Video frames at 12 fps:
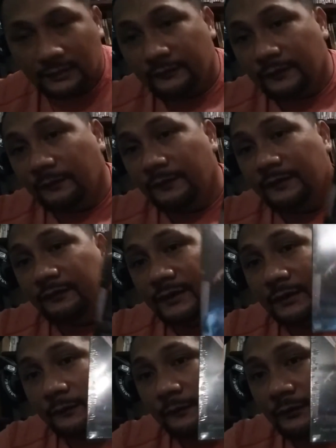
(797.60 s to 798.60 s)
of the
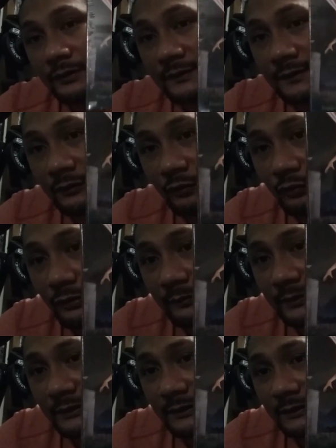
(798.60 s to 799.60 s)
50 Foot
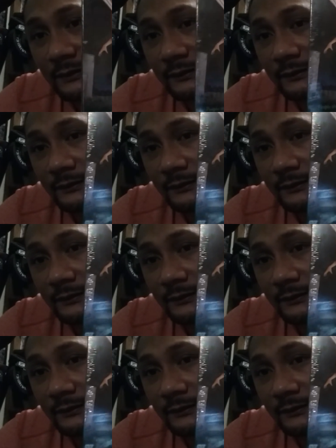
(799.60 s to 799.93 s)
Woman.